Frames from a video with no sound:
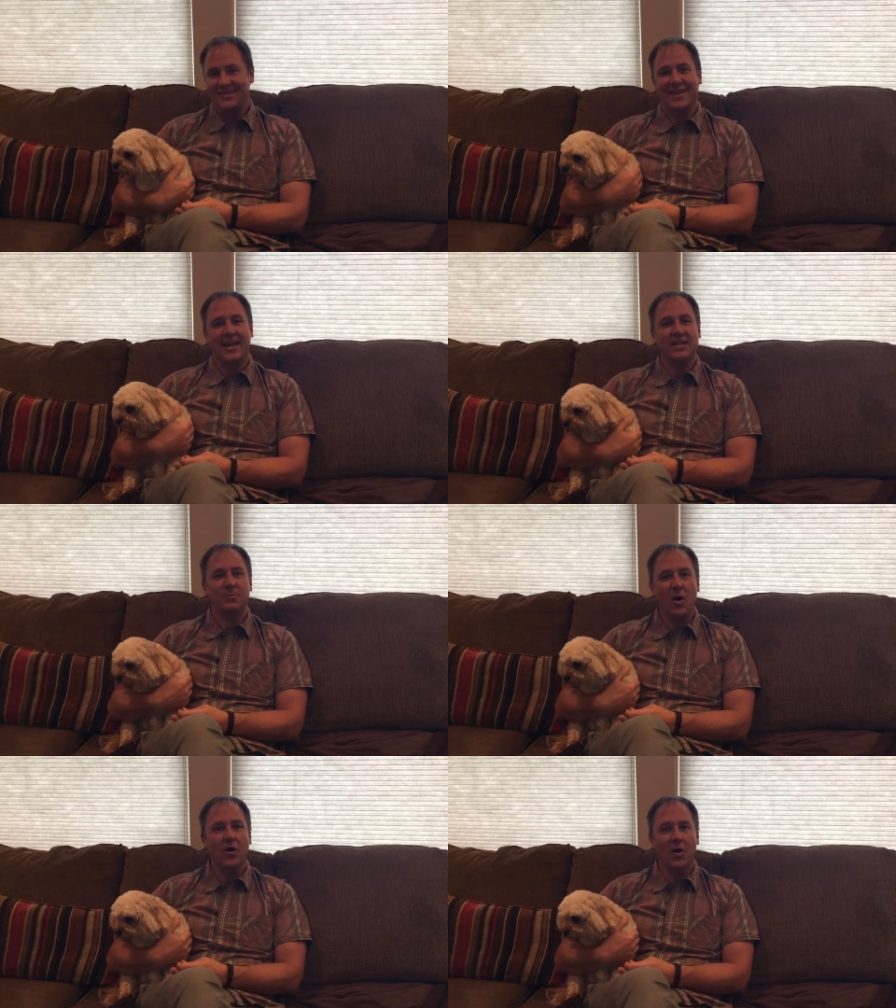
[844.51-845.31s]
He's like,
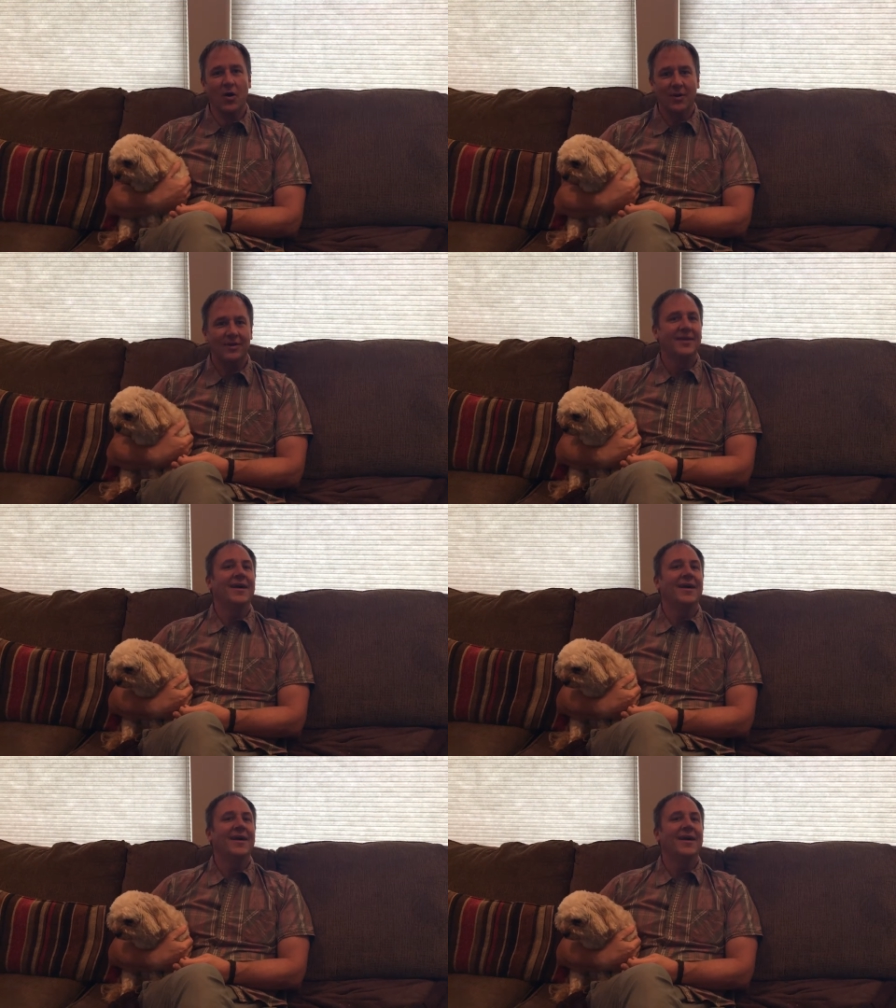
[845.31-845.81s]
it's Parker.